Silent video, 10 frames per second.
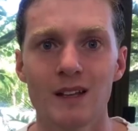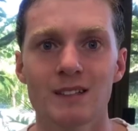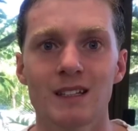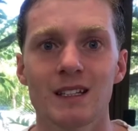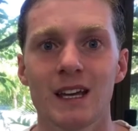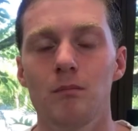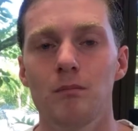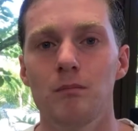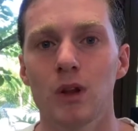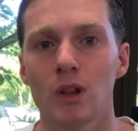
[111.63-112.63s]
is to get
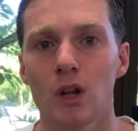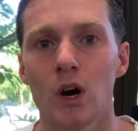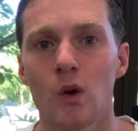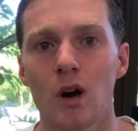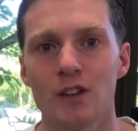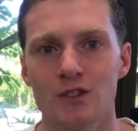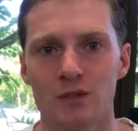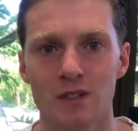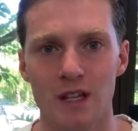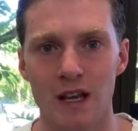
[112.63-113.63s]
below a
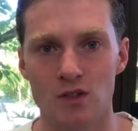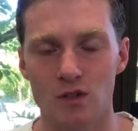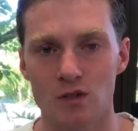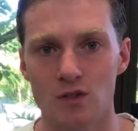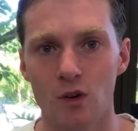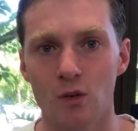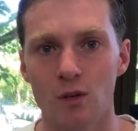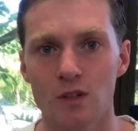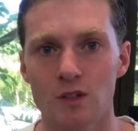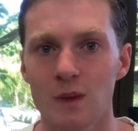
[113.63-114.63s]
surface answer. So
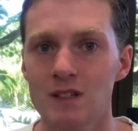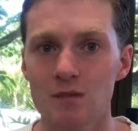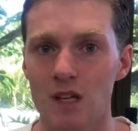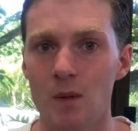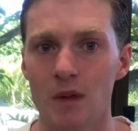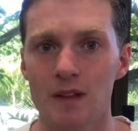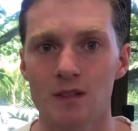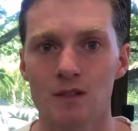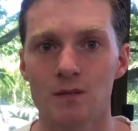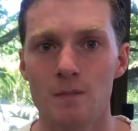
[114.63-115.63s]
spend some time on
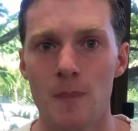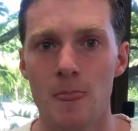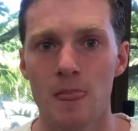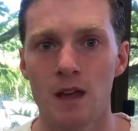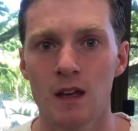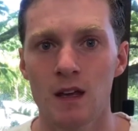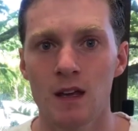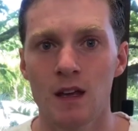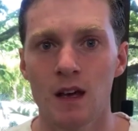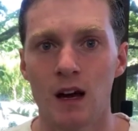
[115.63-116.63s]
this.
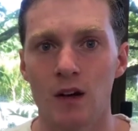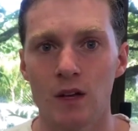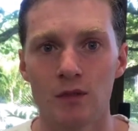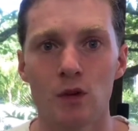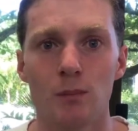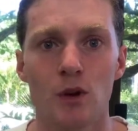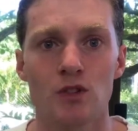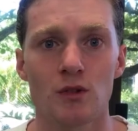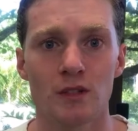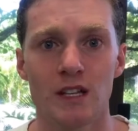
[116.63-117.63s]
I'll give you a
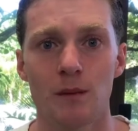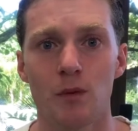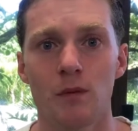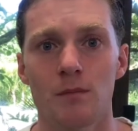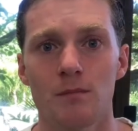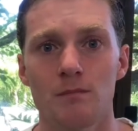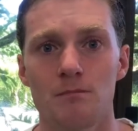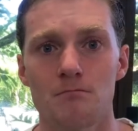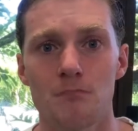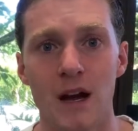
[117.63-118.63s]
personal example.
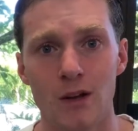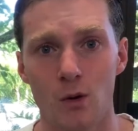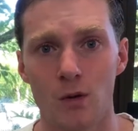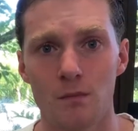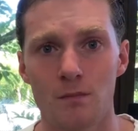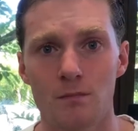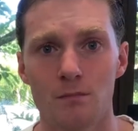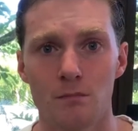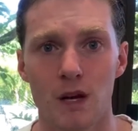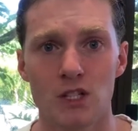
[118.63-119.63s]
My goal
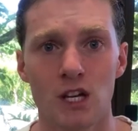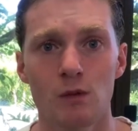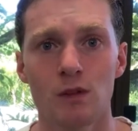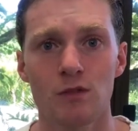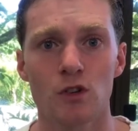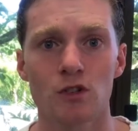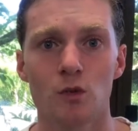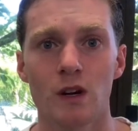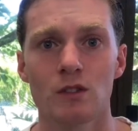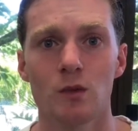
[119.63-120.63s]
by January 1st,
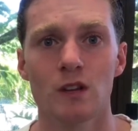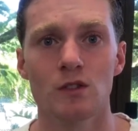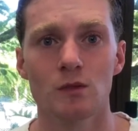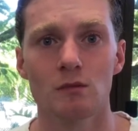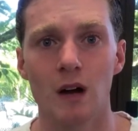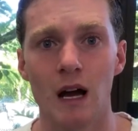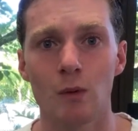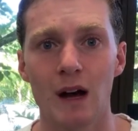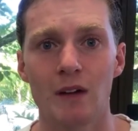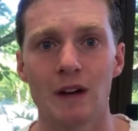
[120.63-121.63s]
2022, I
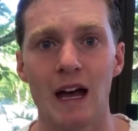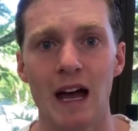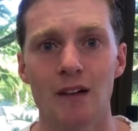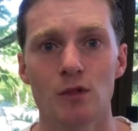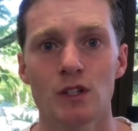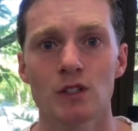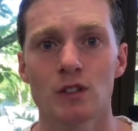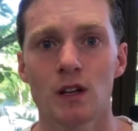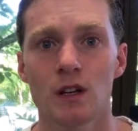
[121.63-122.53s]
will have an average